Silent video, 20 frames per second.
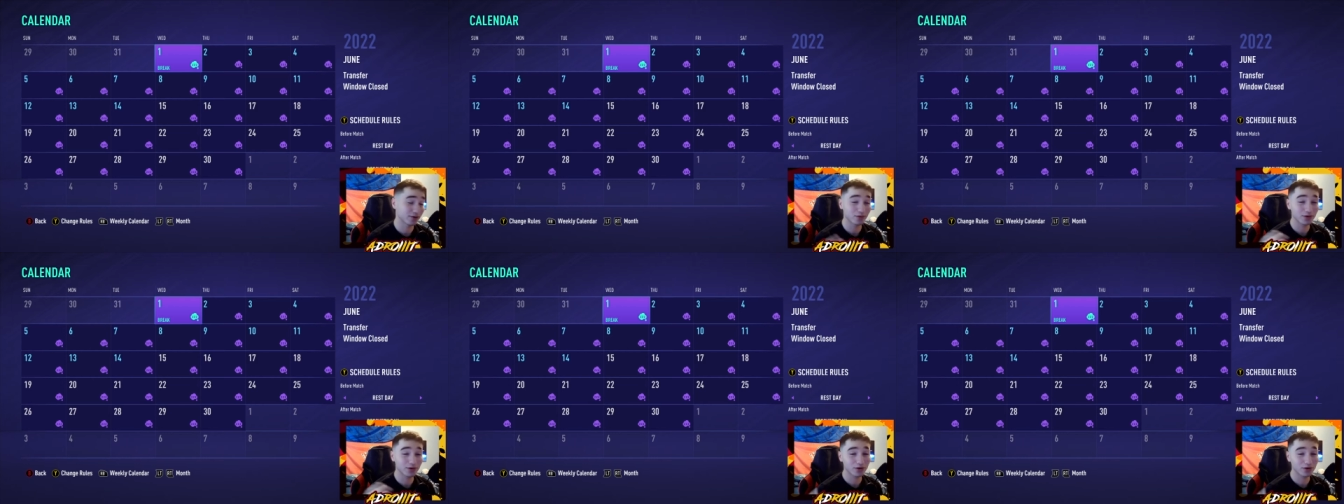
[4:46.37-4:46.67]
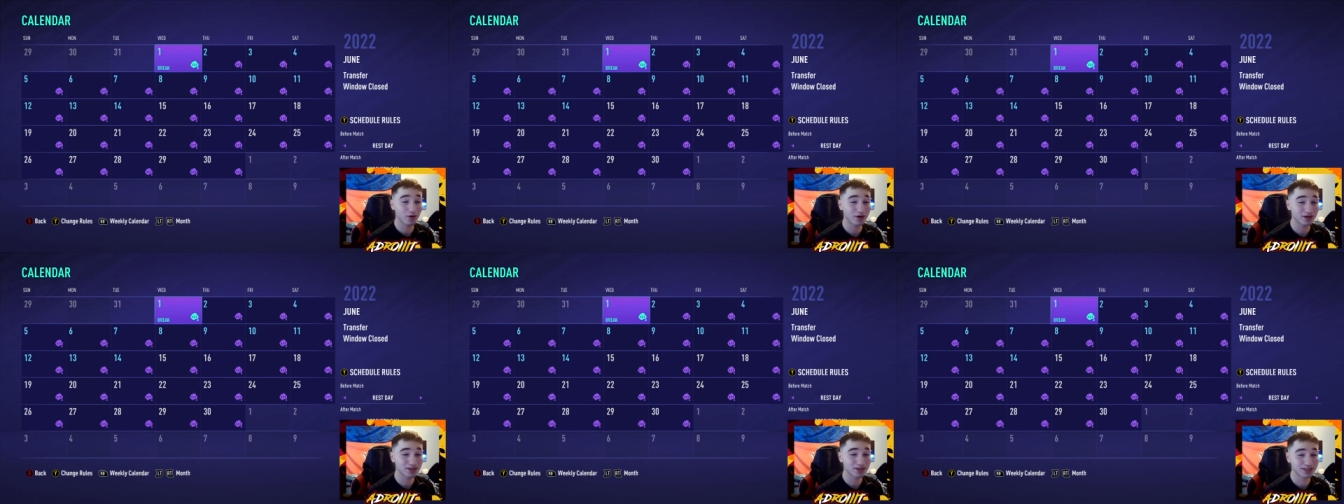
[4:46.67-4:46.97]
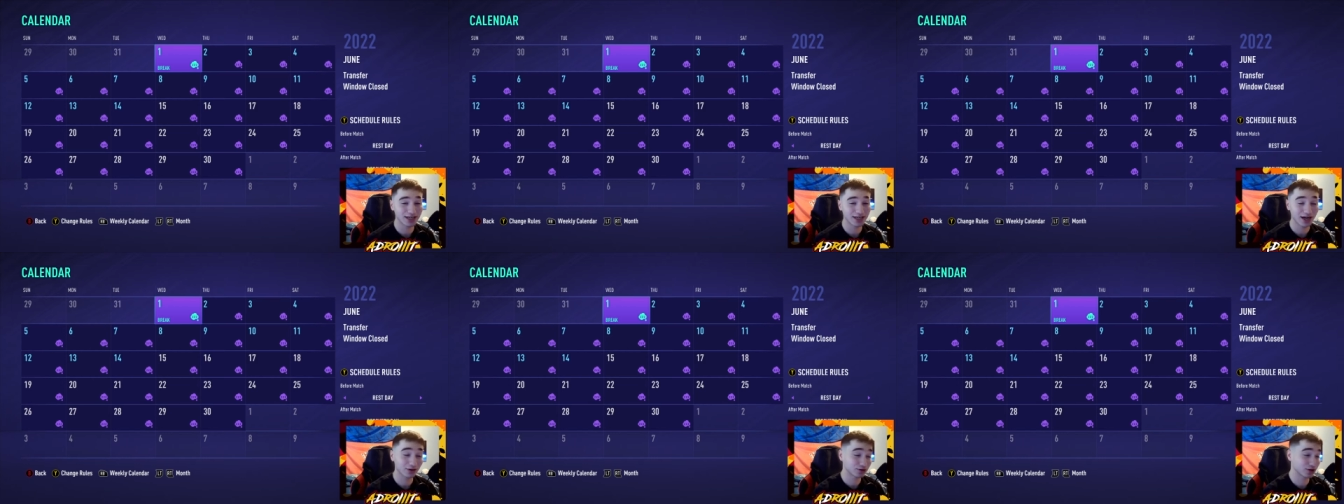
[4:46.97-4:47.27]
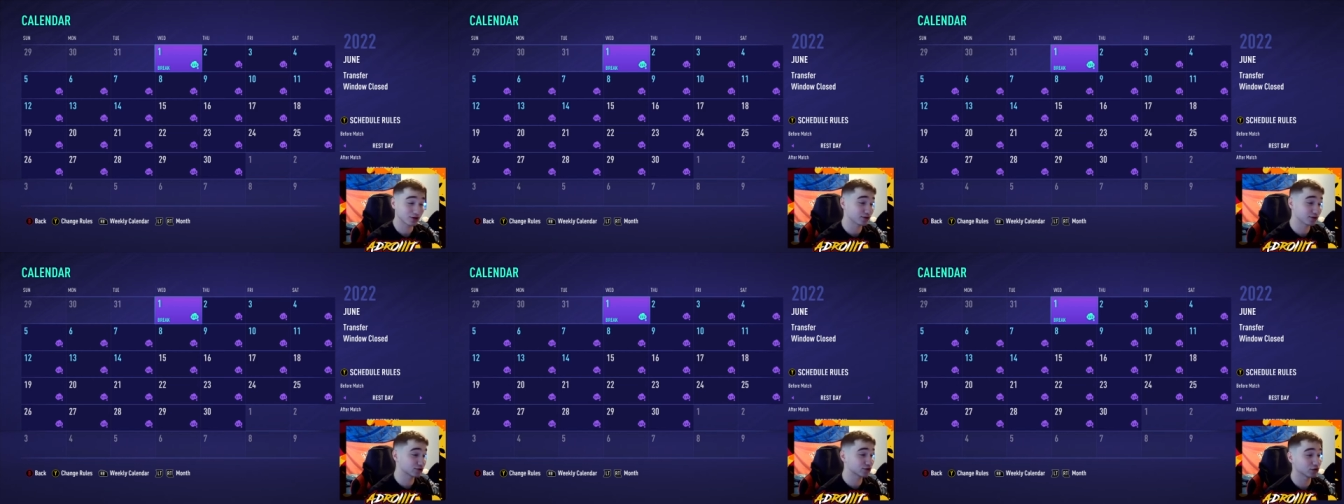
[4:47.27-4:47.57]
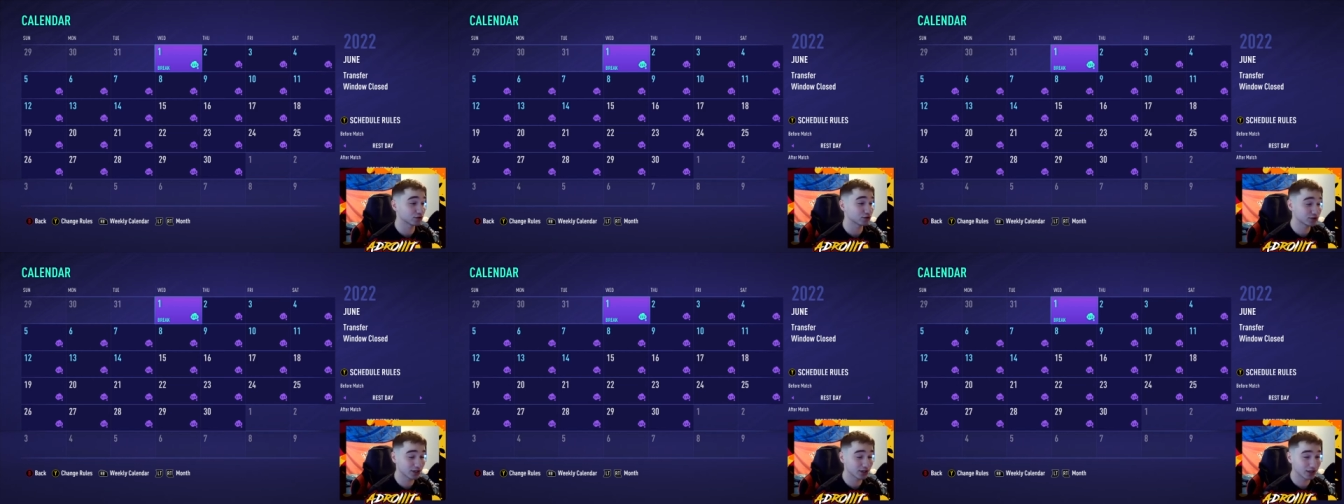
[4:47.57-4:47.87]
We're gonna go ahead and see how Curtis
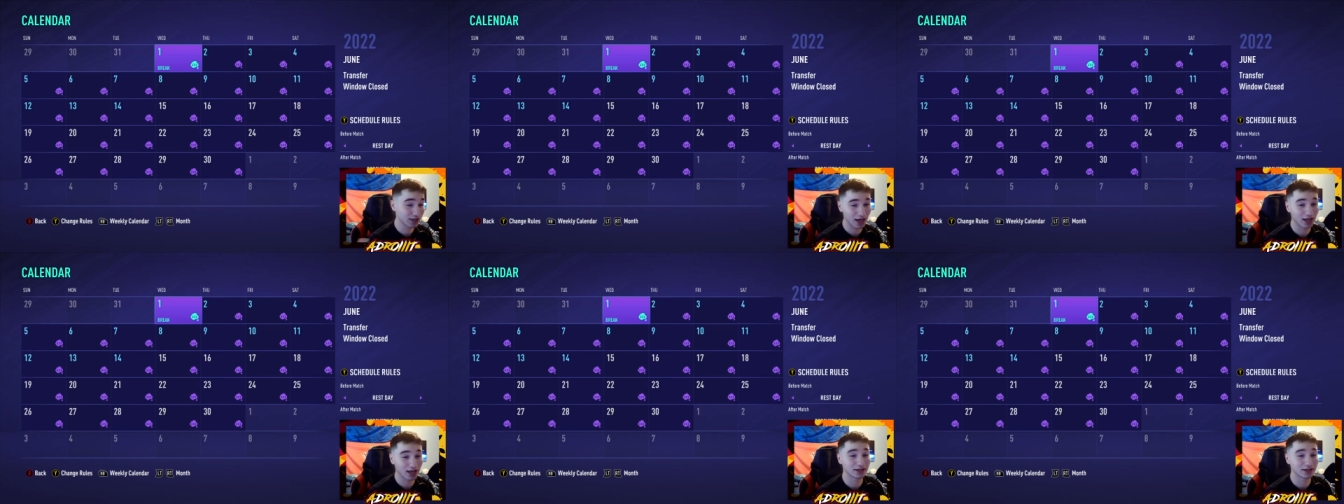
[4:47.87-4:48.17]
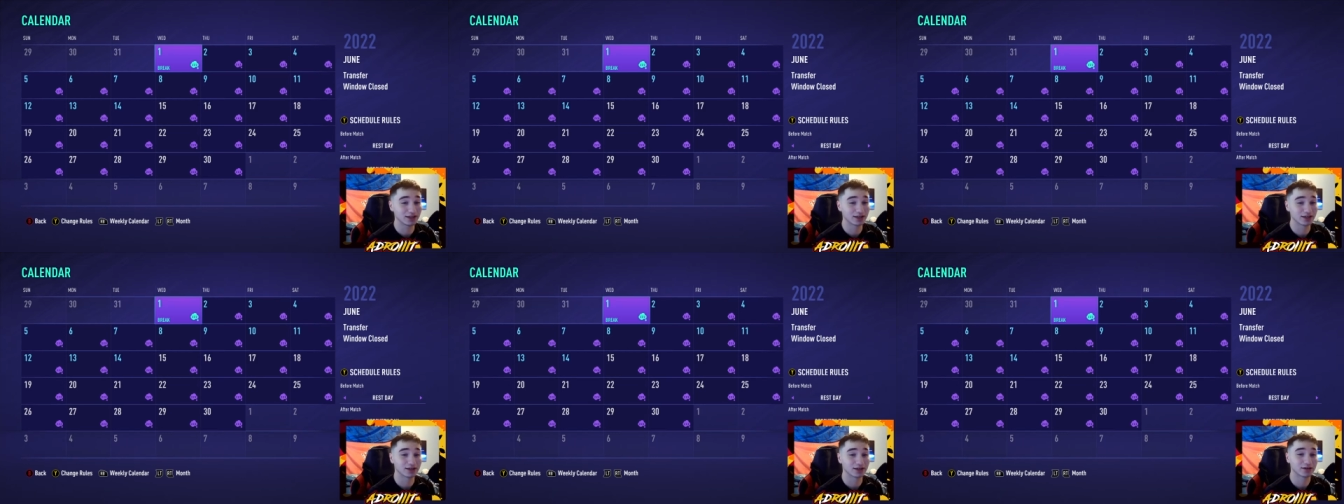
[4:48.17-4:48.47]
Jones did at the end.